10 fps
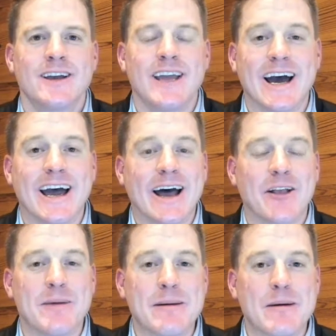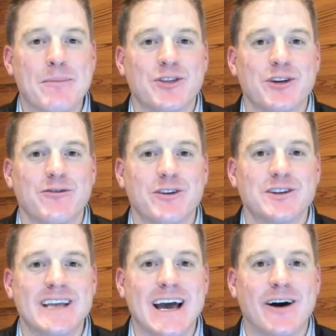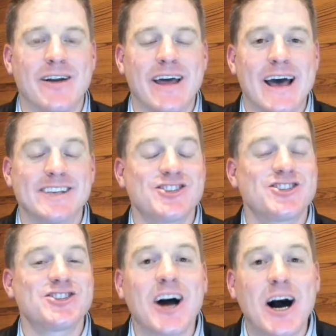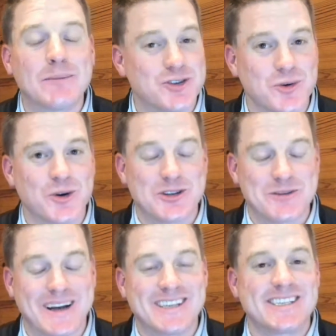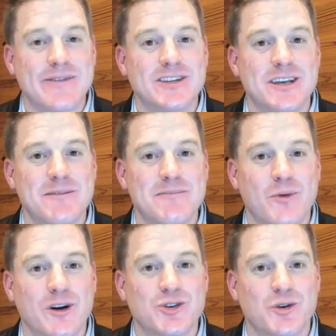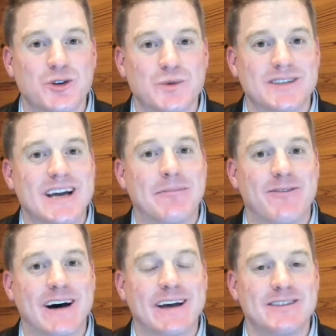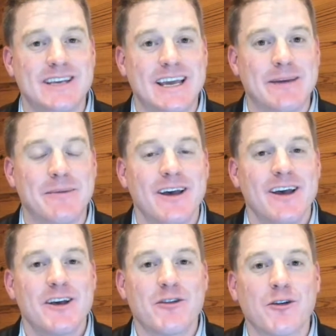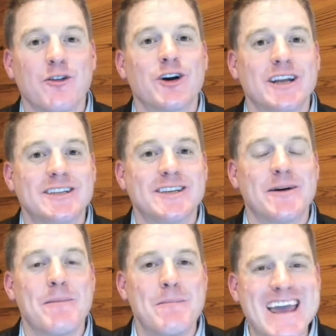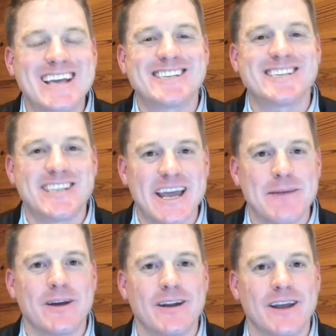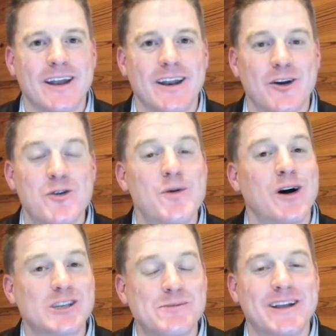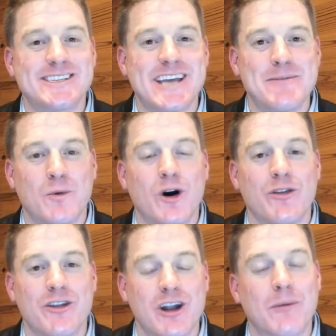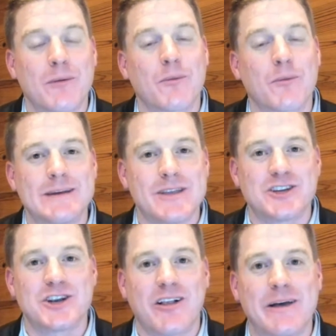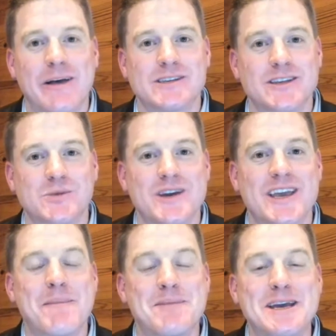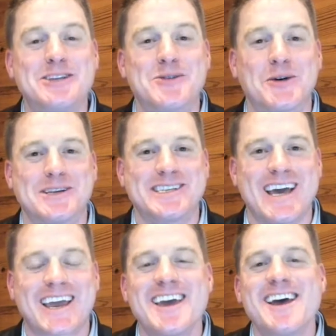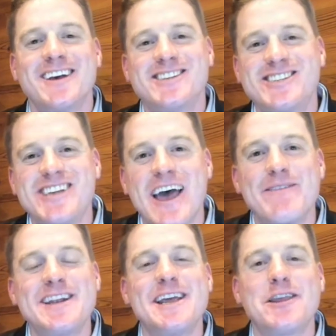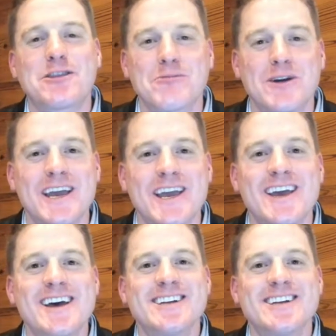Yeah, Alabama put their foot down, stomped Georgia by 17 points. Georgia was a top five team. They're looking to make a statement. And who else made a statement? Well, the number one team in the nation, Clemson, this weekend beat Georgia Tech 73-7.